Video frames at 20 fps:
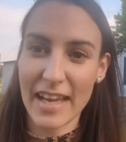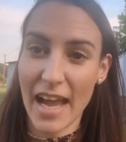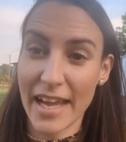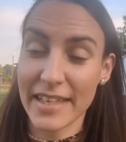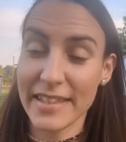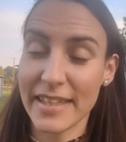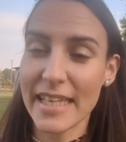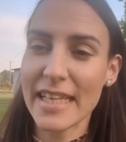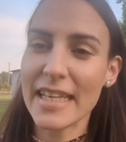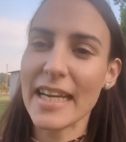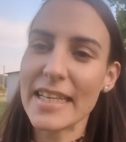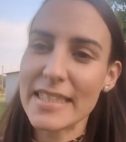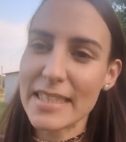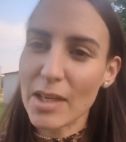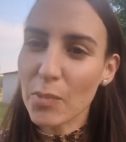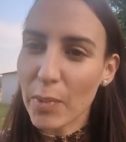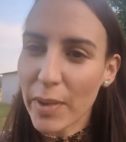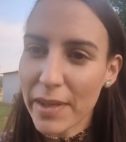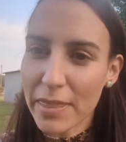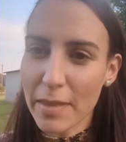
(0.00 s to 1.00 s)
I think I
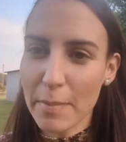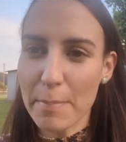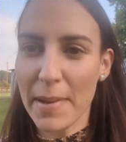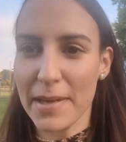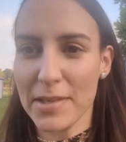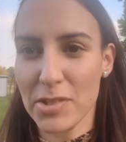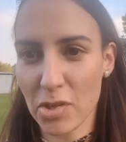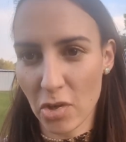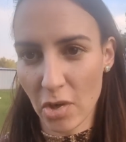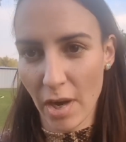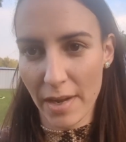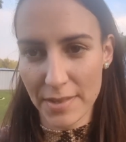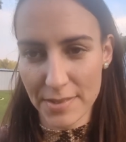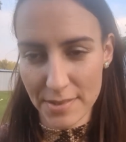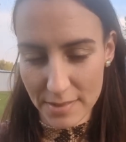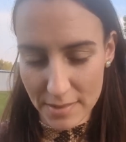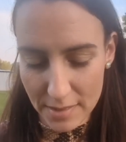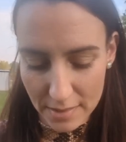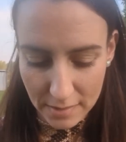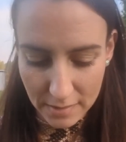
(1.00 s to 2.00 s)
did win the best
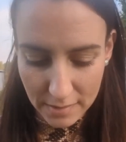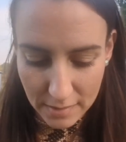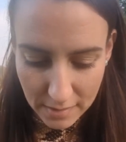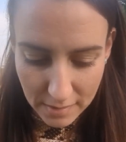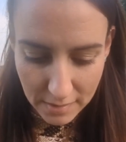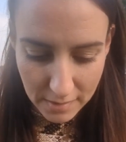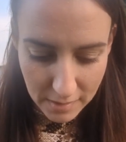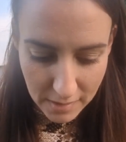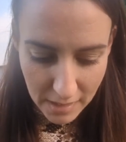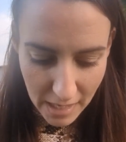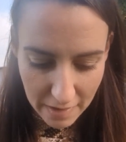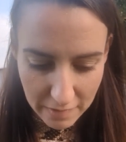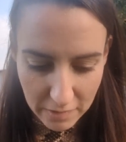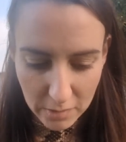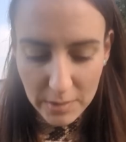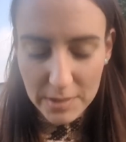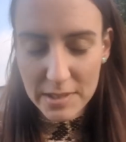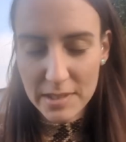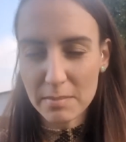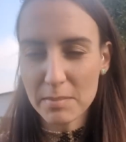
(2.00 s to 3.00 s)
crust.
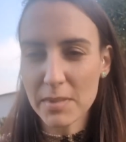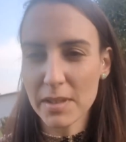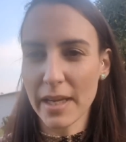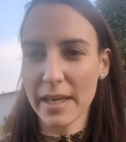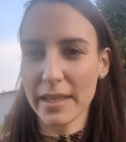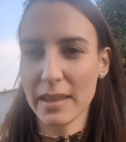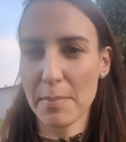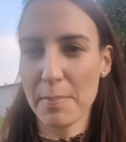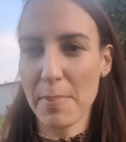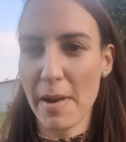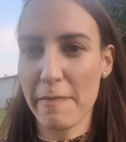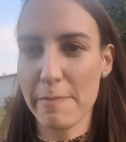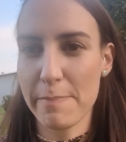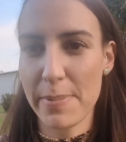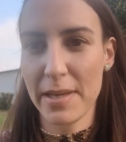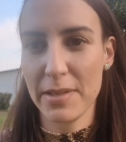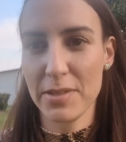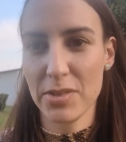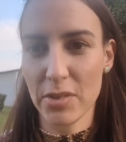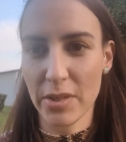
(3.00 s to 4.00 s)
Everyone seemed to like the puff
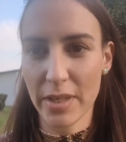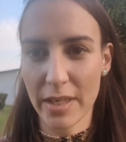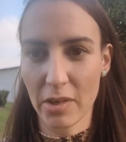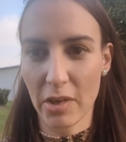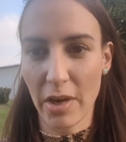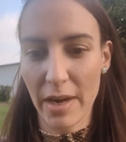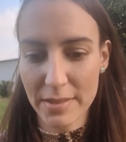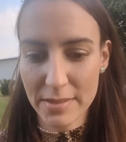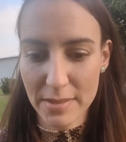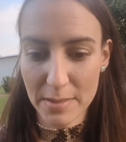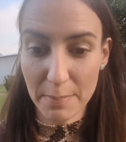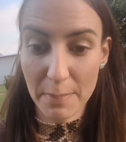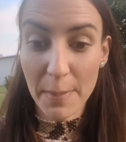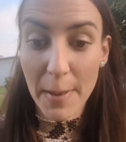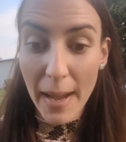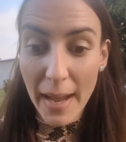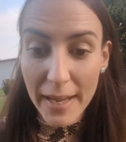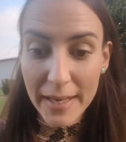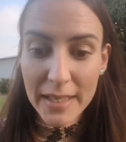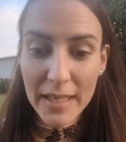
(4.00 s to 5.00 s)
pastry crust,
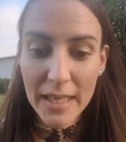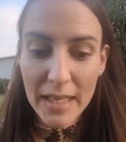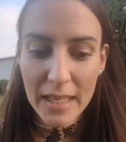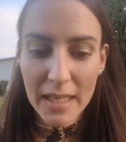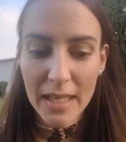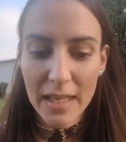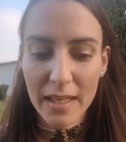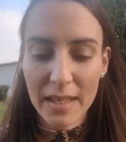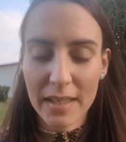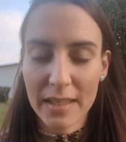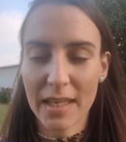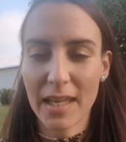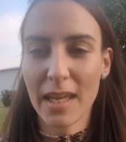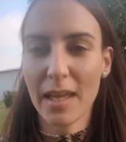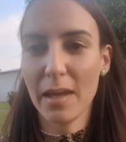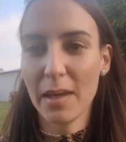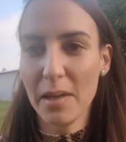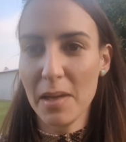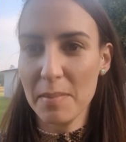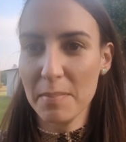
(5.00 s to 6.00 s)
but
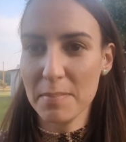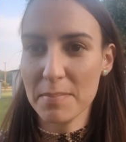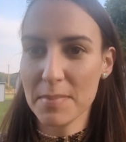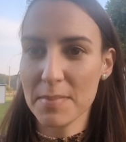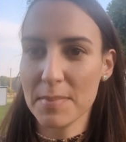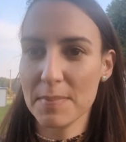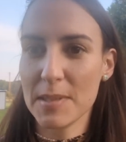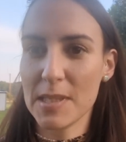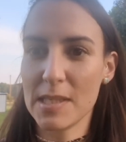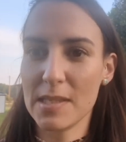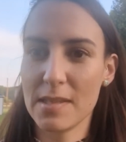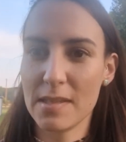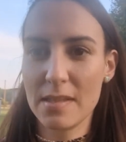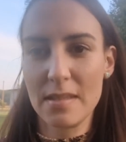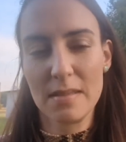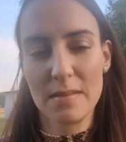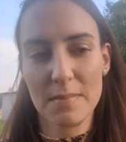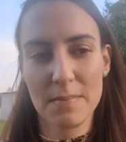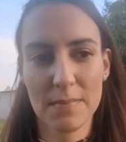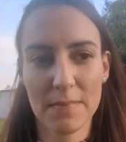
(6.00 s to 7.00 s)

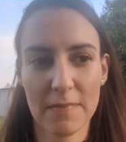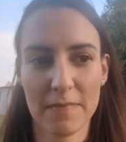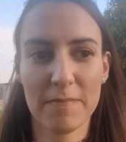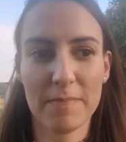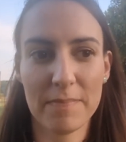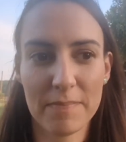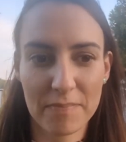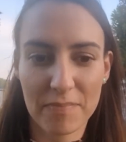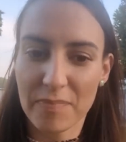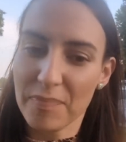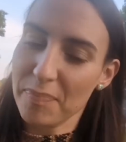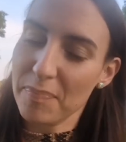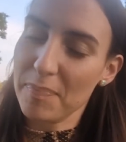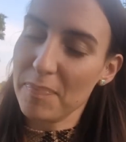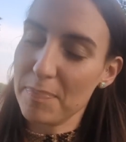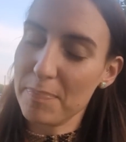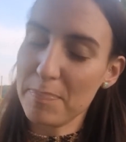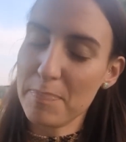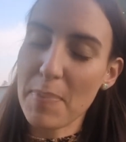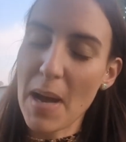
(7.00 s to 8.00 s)
Kim's
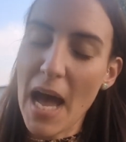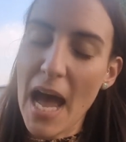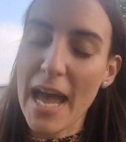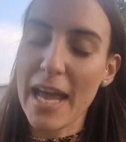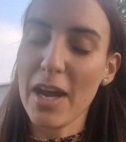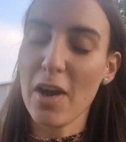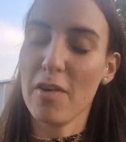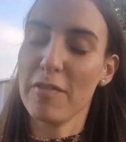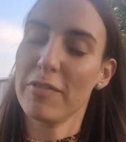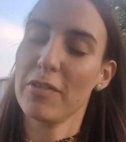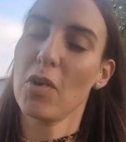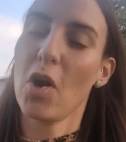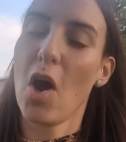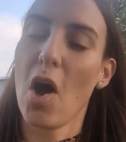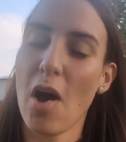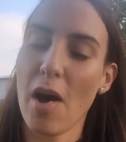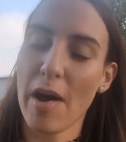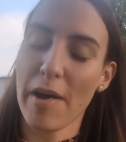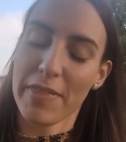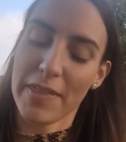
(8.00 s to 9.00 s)
pie
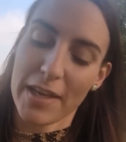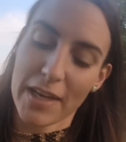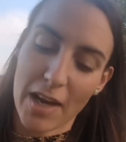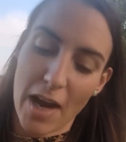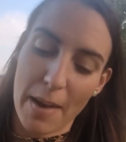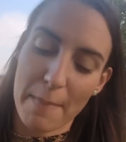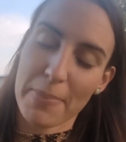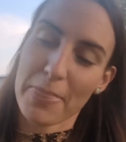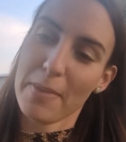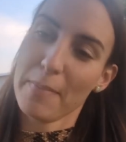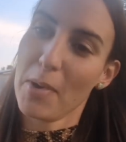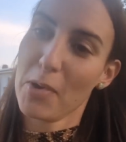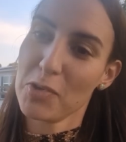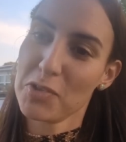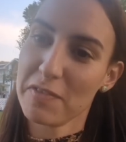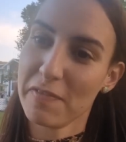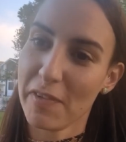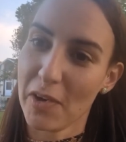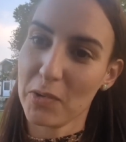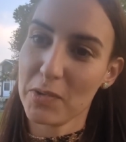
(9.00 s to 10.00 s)
overall, I think, got the
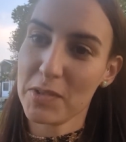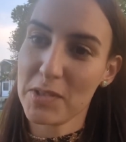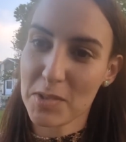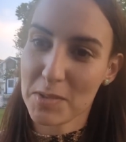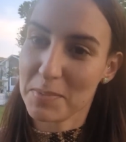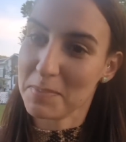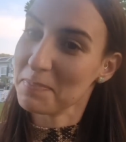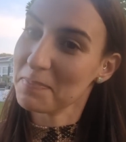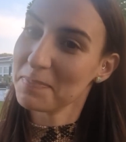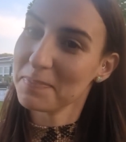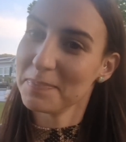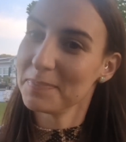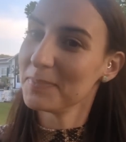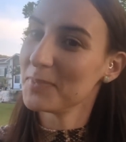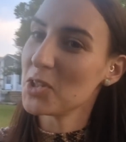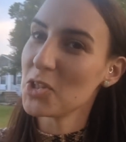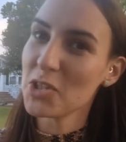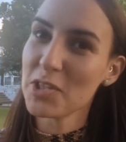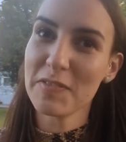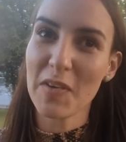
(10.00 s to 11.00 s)
most votes.
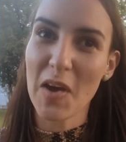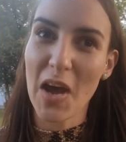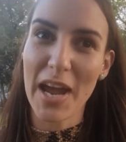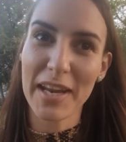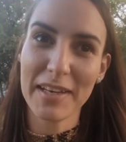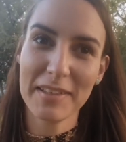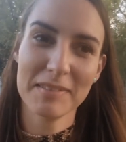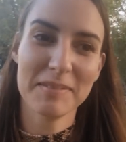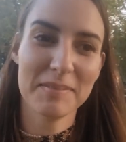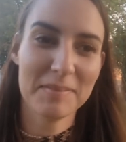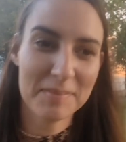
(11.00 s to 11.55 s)
Just fine.